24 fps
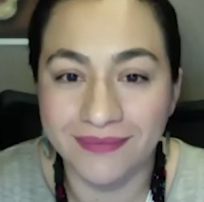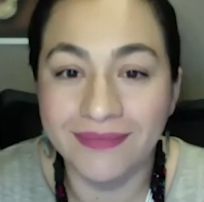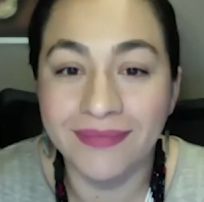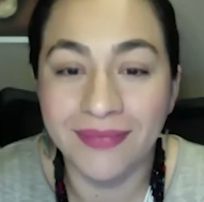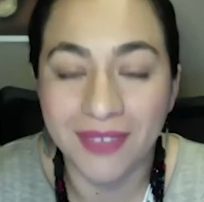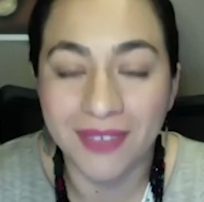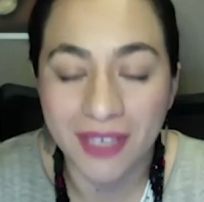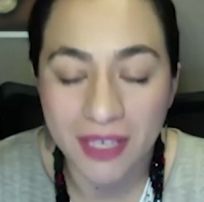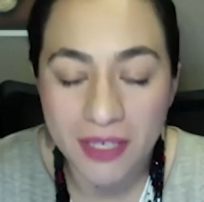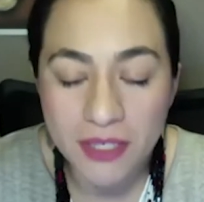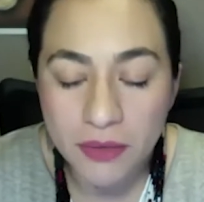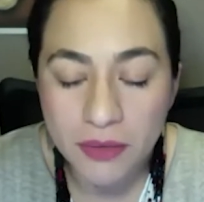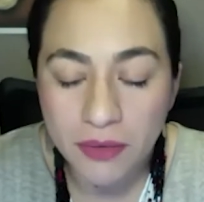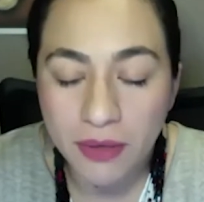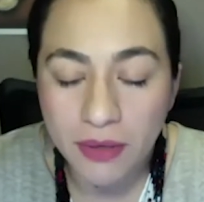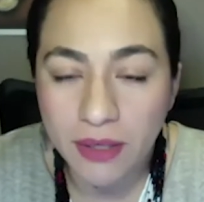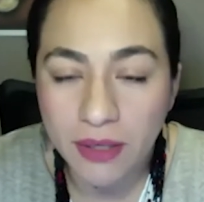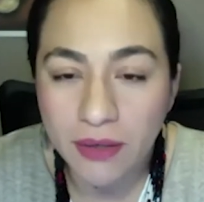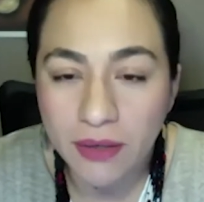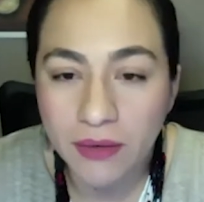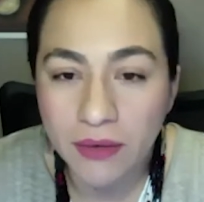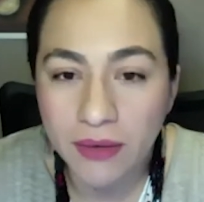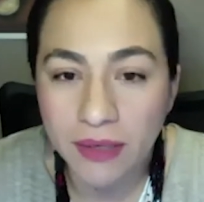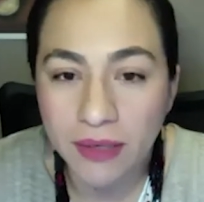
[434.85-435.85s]

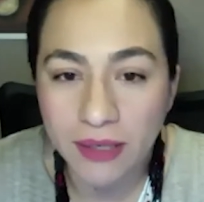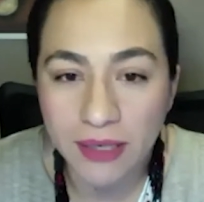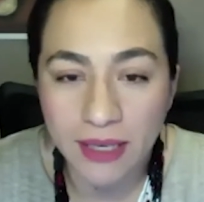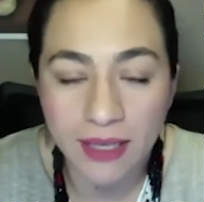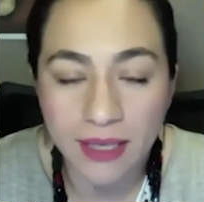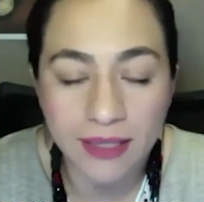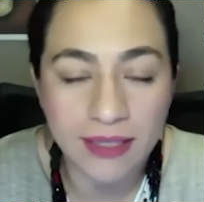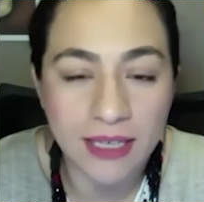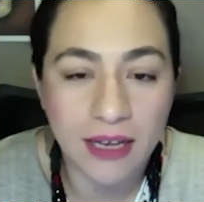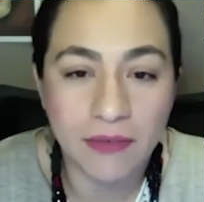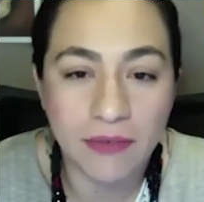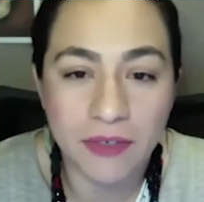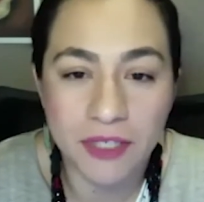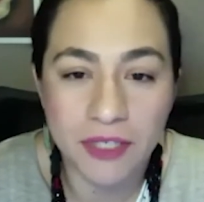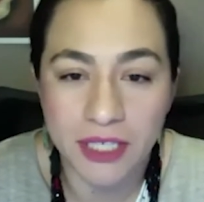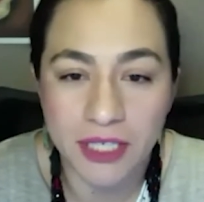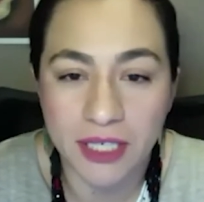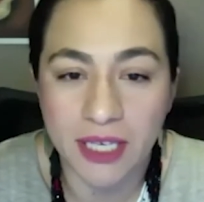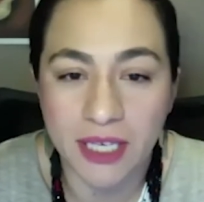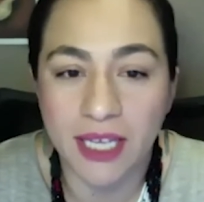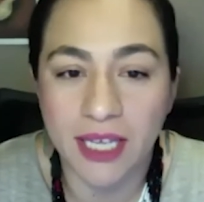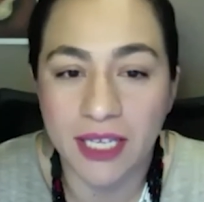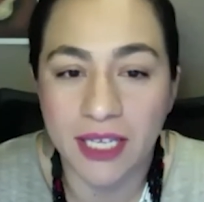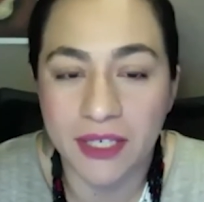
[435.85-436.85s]
Squinicoy, Nakna, Virginia
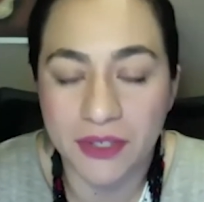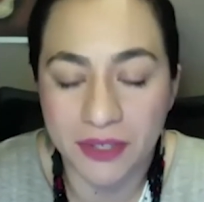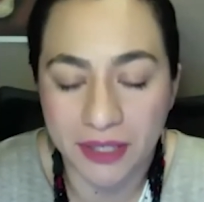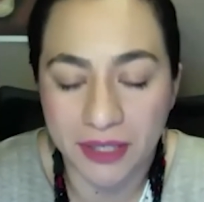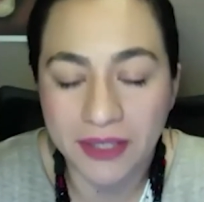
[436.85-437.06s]
Hedrick.